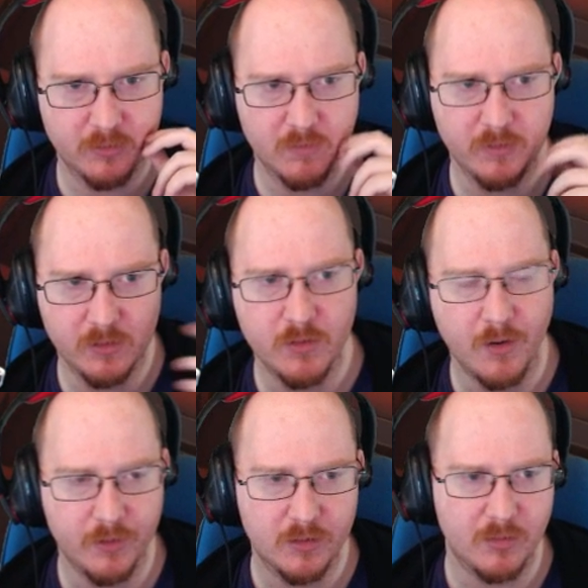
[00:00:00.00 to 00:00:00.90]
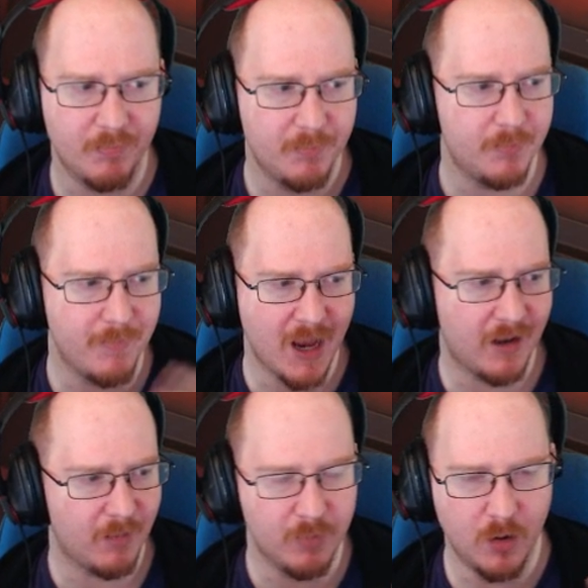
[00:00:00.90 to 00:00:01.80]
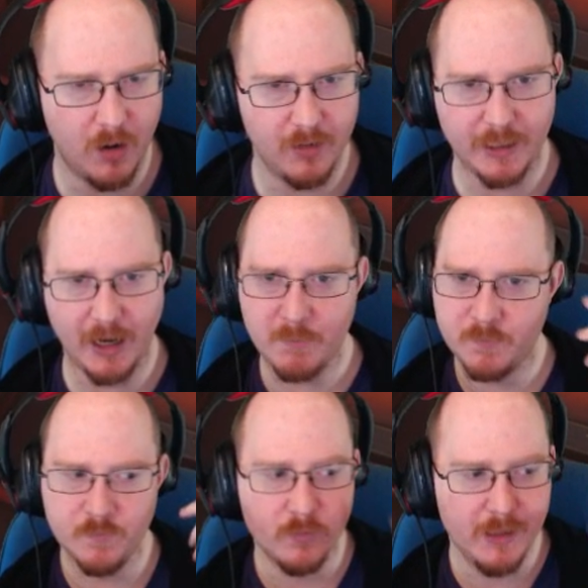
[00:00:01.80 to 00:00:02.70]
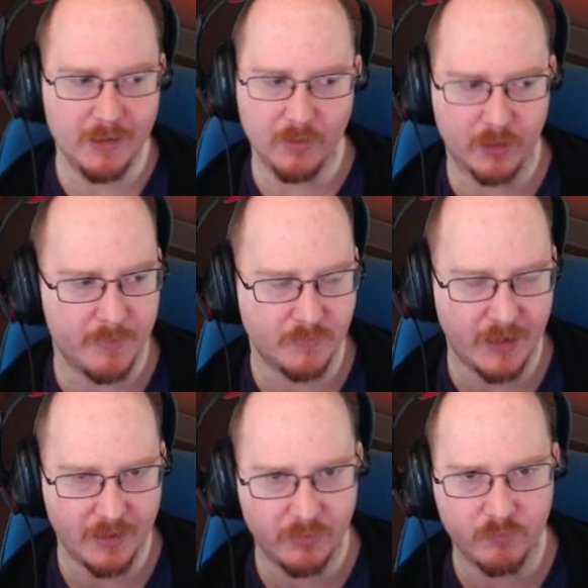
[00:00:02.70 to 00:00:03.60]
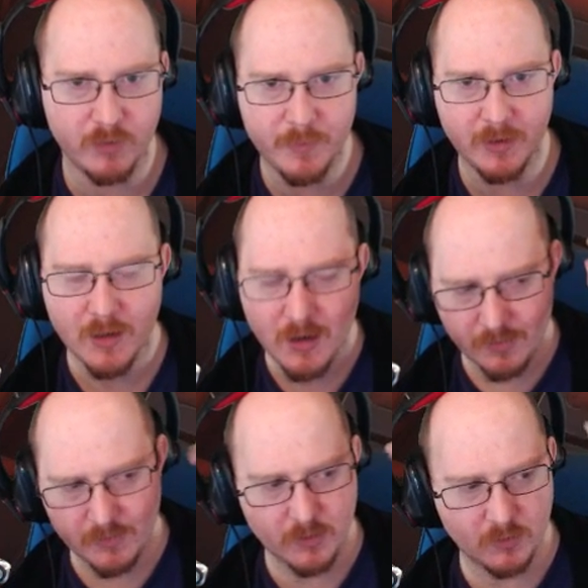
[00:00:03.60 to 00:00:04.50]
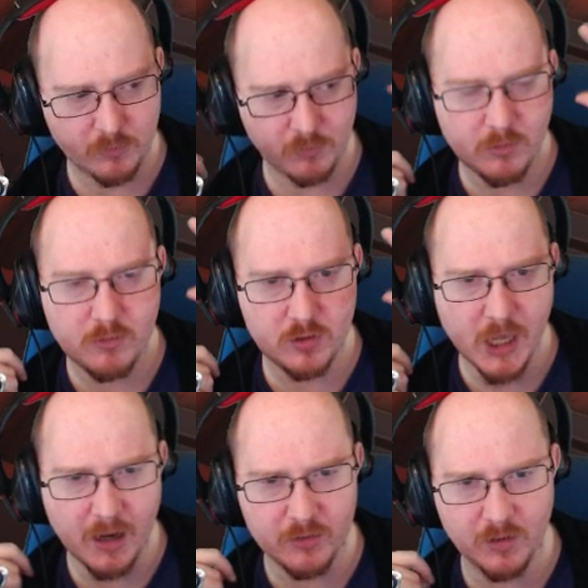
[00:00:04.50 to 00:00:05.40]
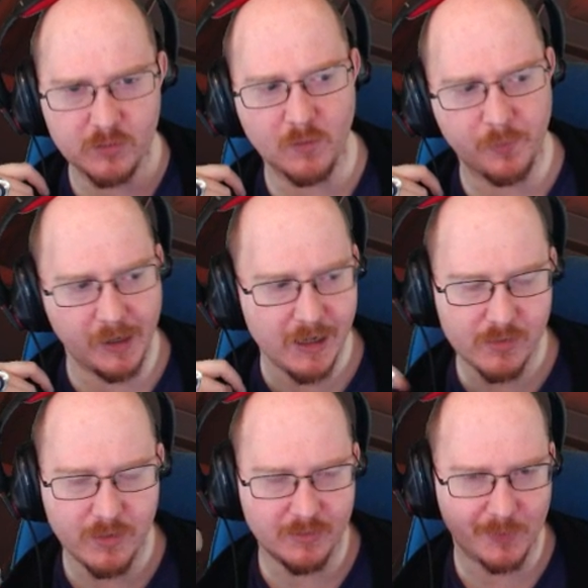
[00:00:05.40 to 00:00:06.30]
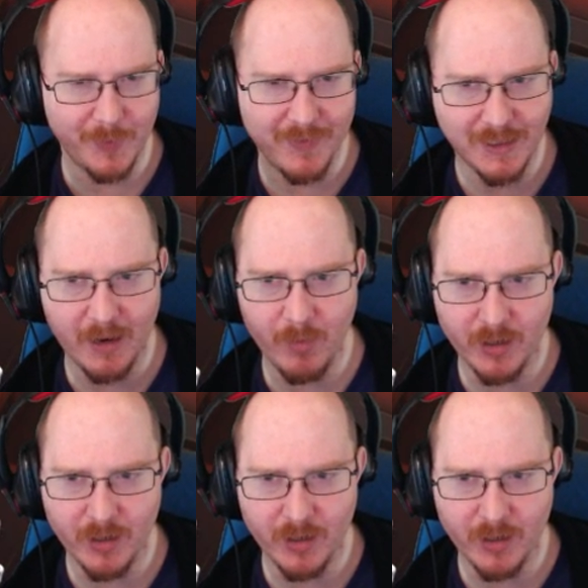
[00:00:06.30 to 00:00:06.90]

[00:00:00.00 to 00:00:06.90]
So if you do notice, man, I'm really not keeping track of this Reaper, then just adjust your play and then just spend that game.